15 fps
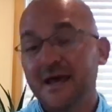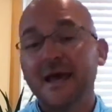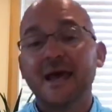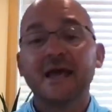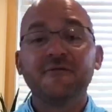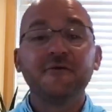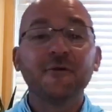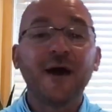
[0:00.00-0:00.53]

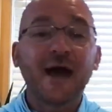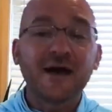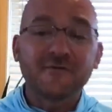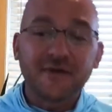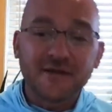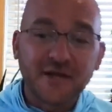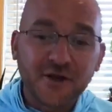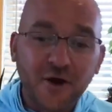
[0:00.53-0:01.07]
If you have
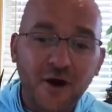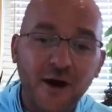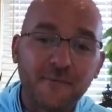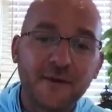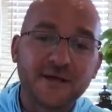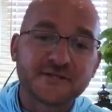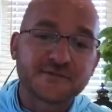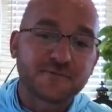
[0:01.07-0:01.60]
any
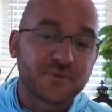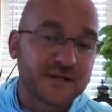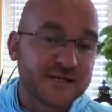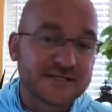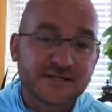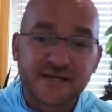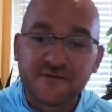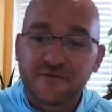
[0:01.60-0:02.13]
comments,
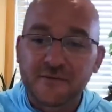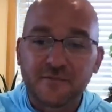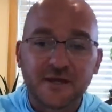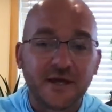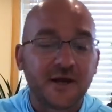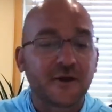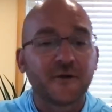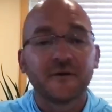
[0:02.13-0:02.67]
please leave them
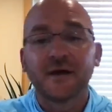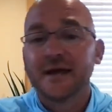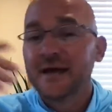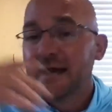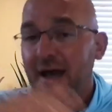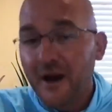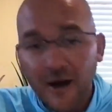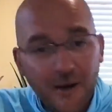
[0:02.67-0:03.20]
here.
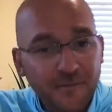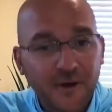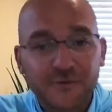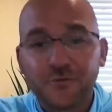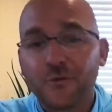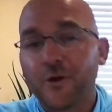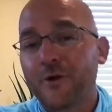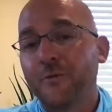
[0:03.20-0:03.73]
Hop
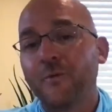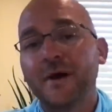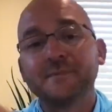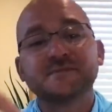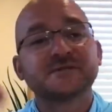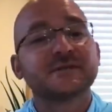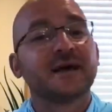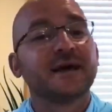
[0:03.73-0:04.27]
onto our
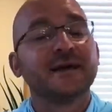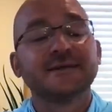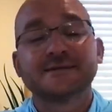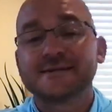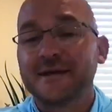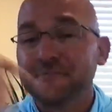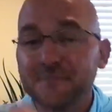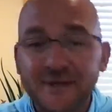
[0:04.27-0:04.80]
website,
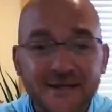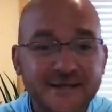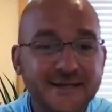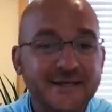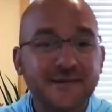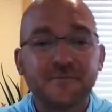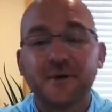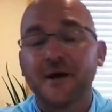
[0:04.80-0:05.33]
send me an
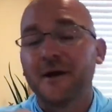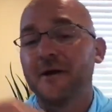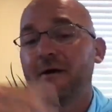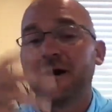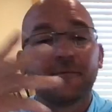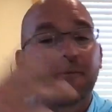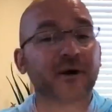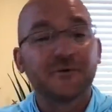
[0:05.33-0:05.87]
email,
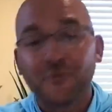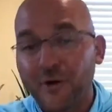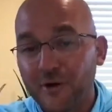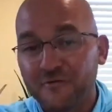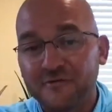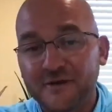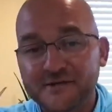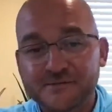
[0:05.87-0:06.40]
hop onto our
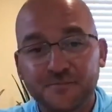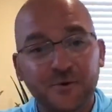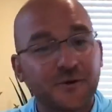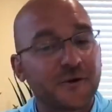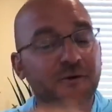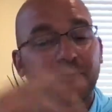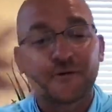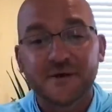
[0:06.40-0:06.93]

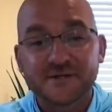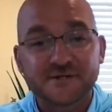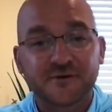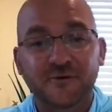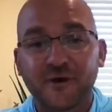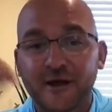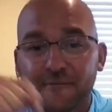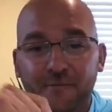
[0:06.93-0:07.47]
Facebook or
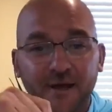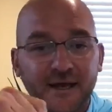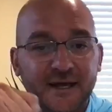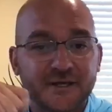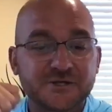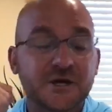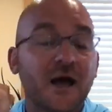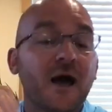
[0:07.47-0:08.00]
Instagram
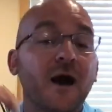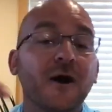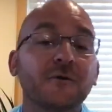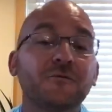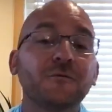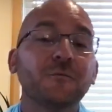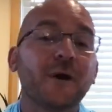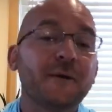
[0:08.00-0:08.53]
page. I'll
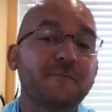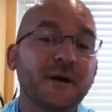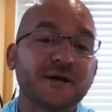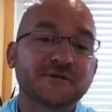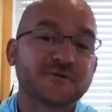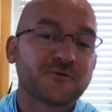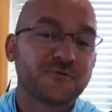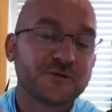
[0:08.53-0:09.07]
do my
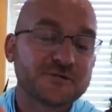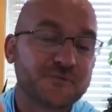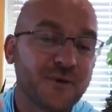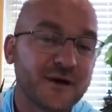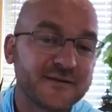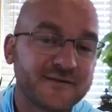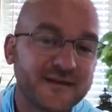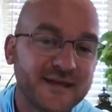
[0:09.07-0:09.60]
best to
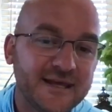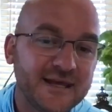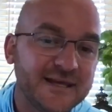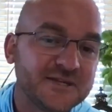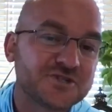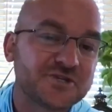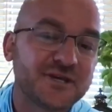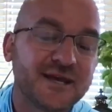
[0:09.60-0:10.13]
respond to
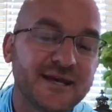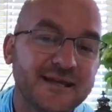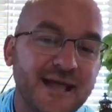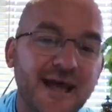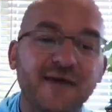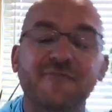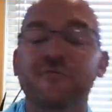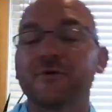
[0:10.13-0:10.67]
each and
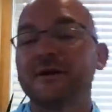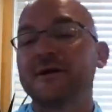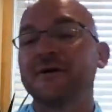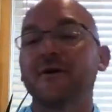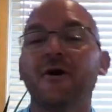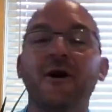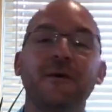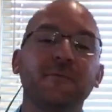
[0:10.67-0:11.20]
every
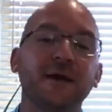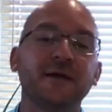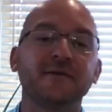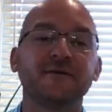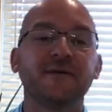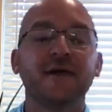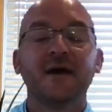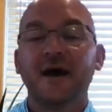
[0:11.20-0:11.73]
comment.
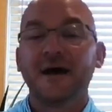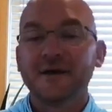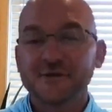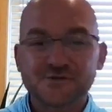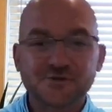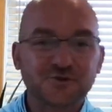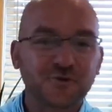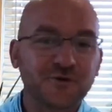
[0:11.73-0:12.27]
I
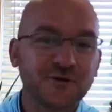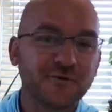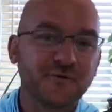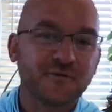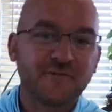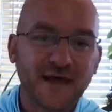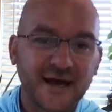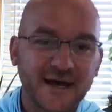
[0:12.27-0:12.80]
assure you
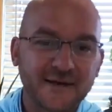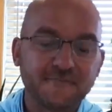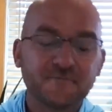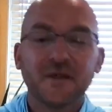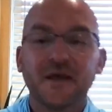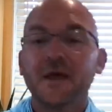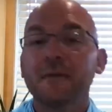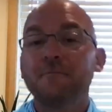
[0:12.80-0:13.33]
of that.
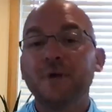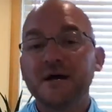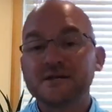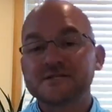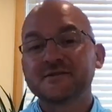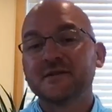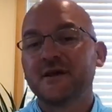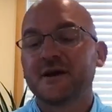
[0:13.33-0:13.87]

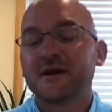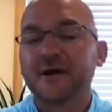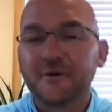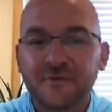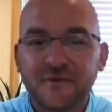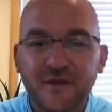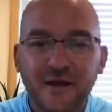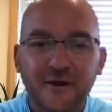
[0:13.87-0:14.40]
Best of luck
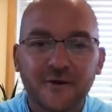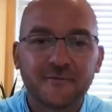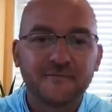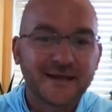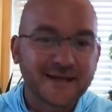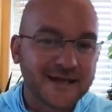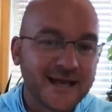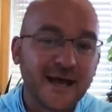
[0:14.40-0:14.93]
out there.
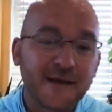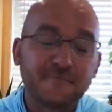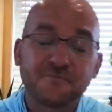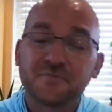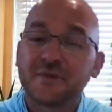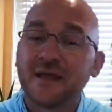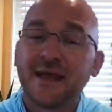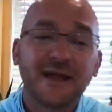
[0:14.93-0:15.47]
And again,
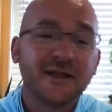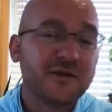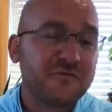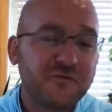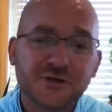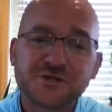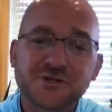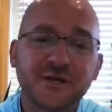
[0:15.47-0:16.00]
any
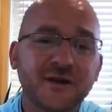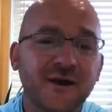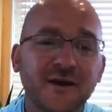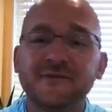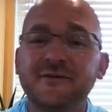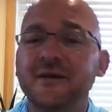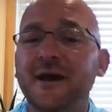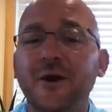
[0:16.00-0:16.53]
fishing,
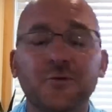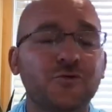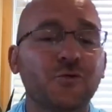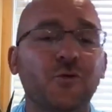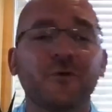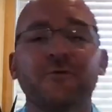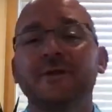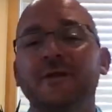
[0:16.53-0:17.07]
hunting,
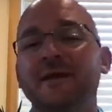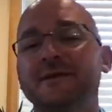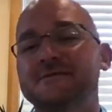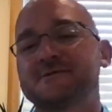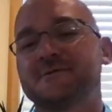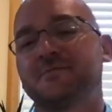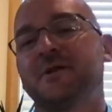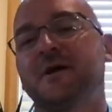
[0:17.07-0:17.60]
outdoor related
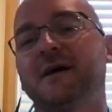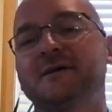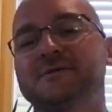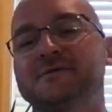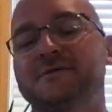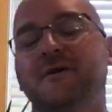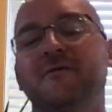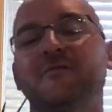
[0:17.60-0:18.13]

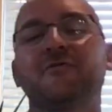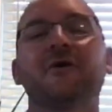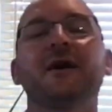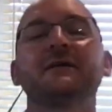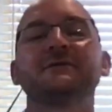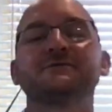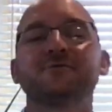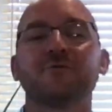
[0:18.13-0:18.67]
supplies, our
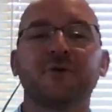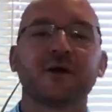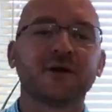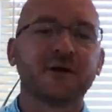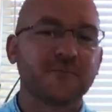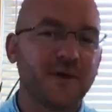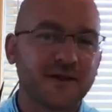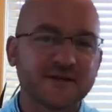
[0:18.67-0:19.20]
friends over at
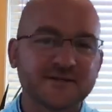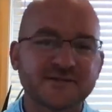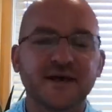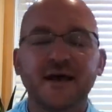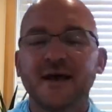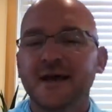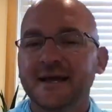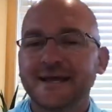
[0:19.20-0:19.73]
Cabela's
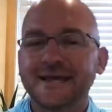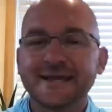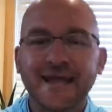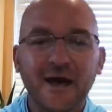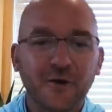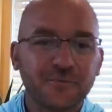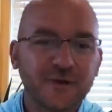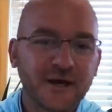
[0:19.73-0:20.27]
can help you